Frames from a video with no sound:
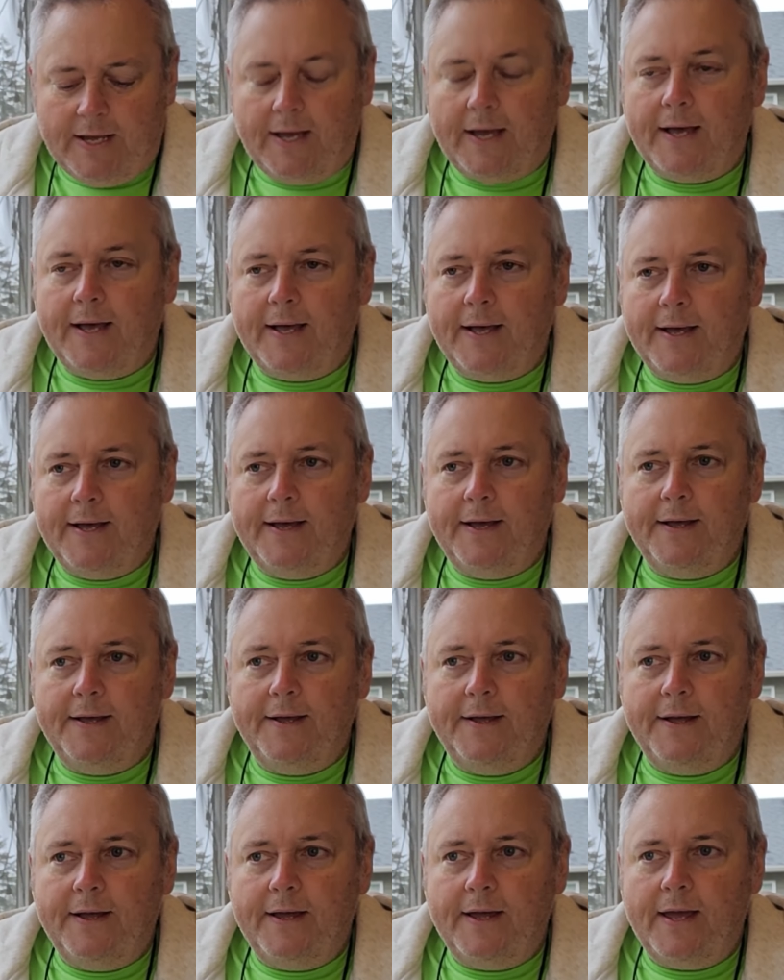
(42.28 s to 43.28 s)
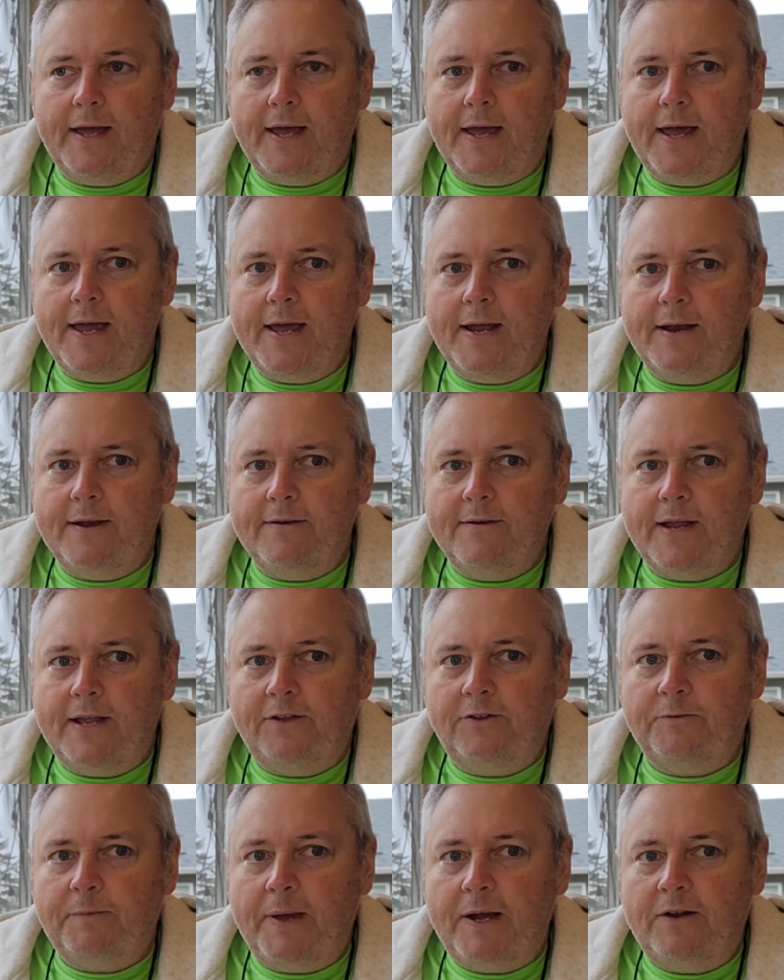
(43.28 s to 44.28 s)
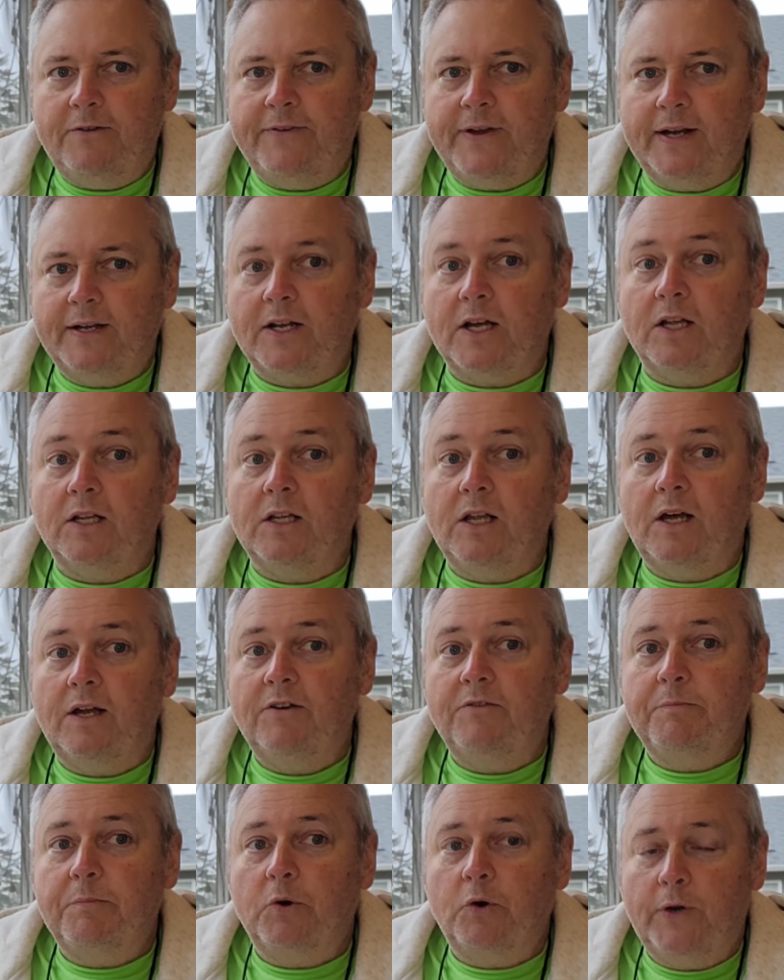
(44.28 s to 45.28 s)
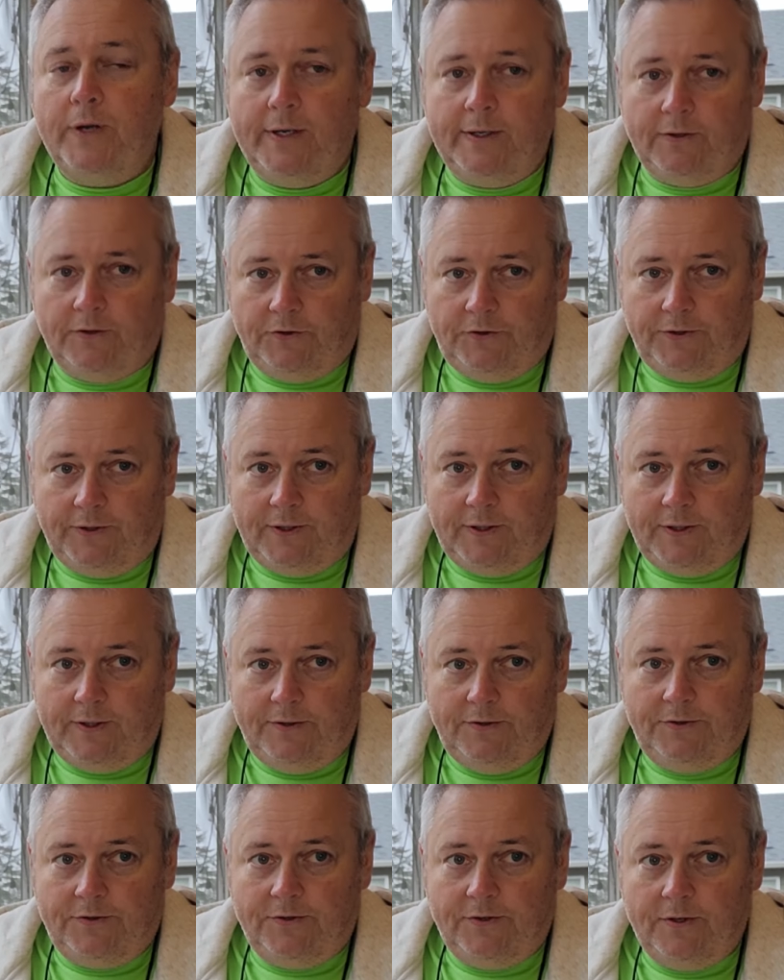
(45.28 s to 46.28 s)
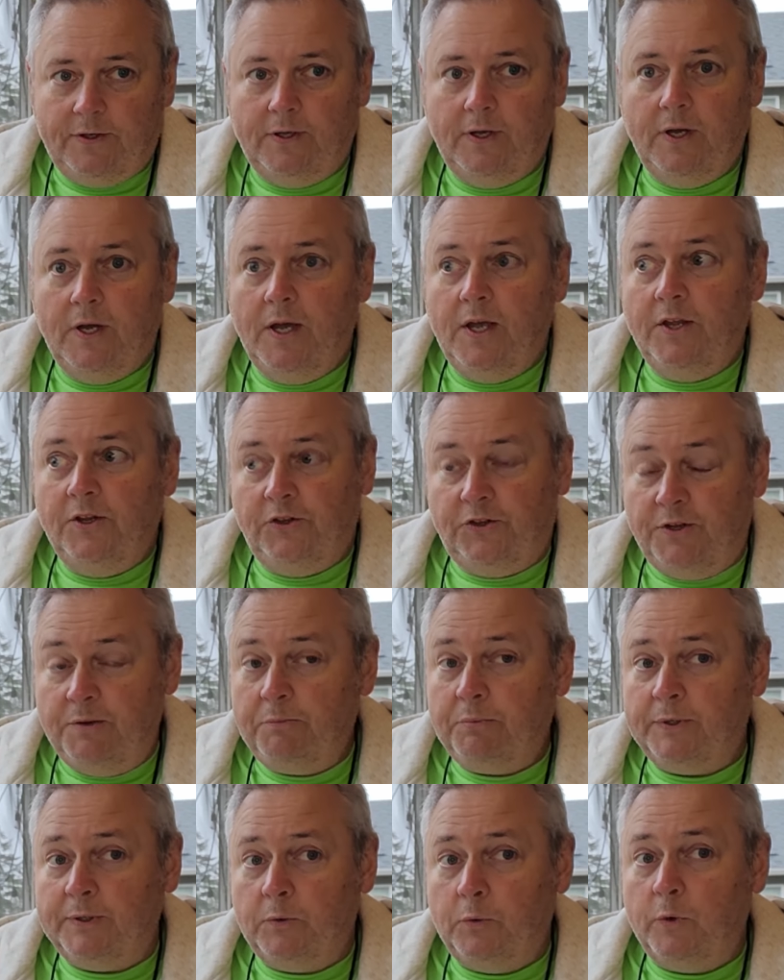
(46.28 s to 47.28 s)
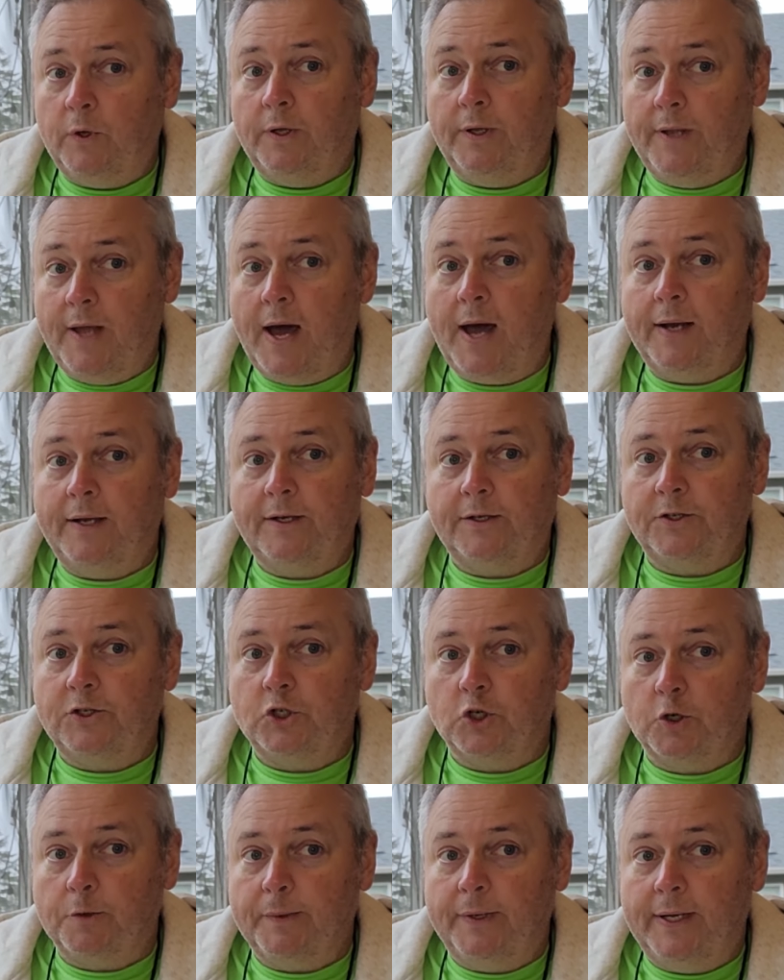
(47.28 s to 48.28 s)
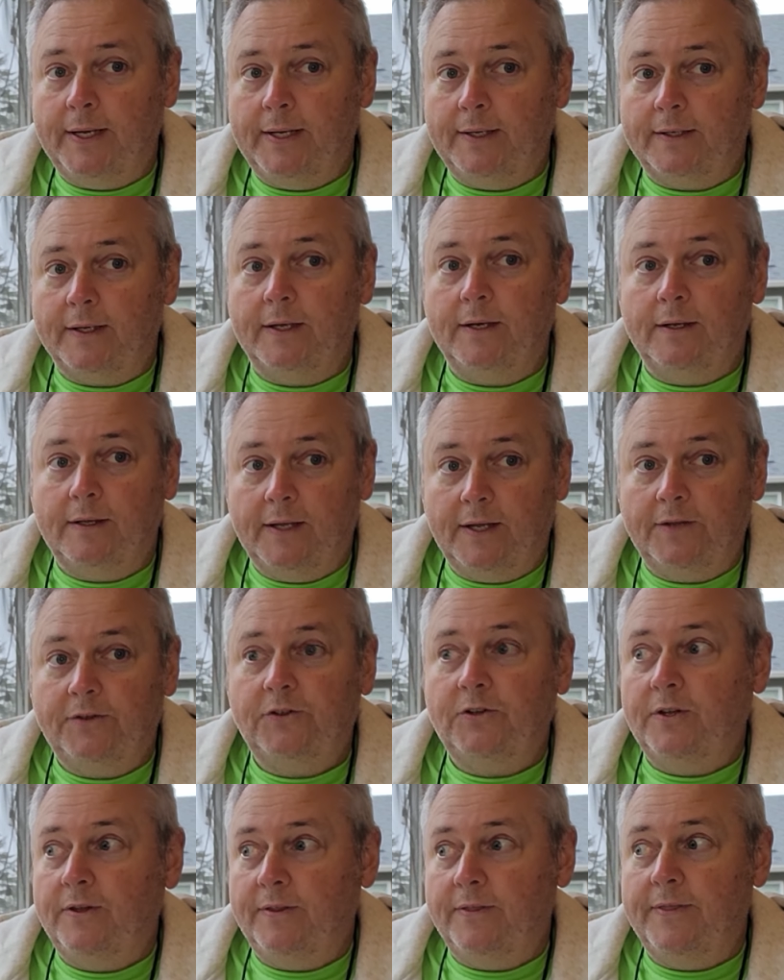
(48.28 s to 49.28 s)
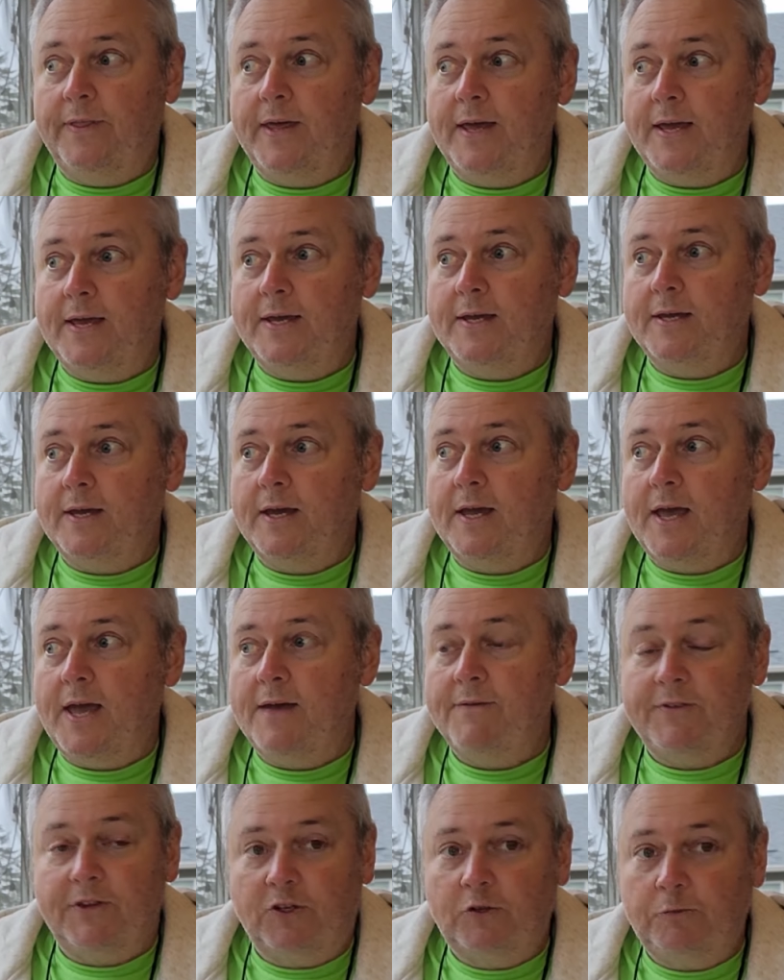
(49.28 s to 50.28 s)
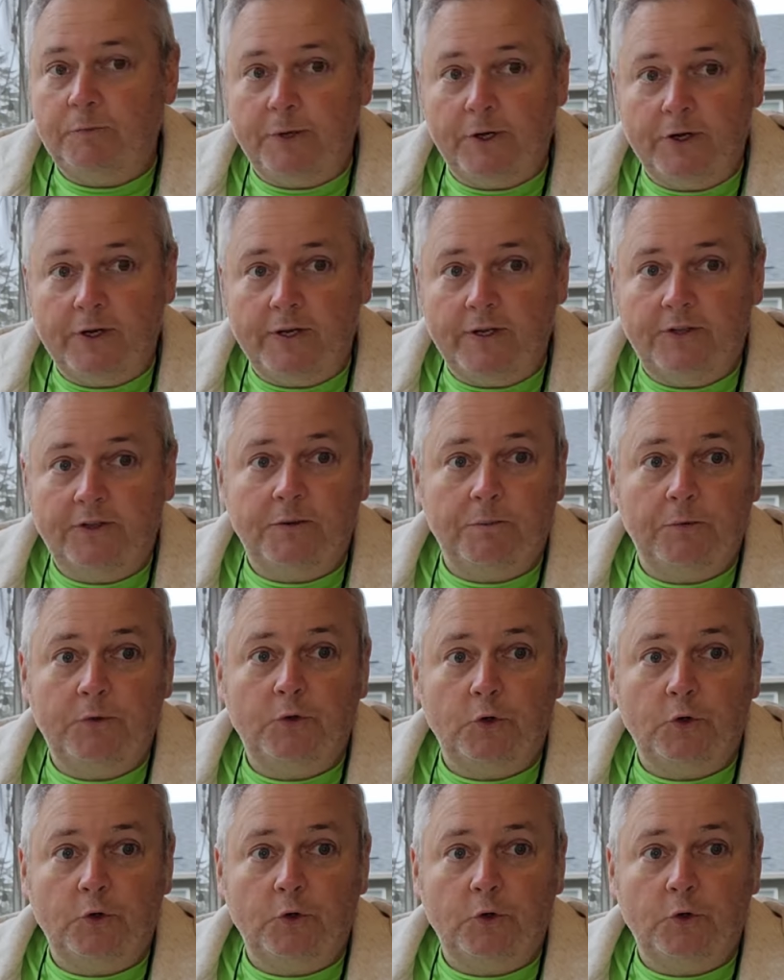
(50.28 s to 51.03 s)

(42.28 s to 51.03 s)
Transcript: And as a matter of fact, a lot of perennial seeds simply will not germinate unless they have experienced some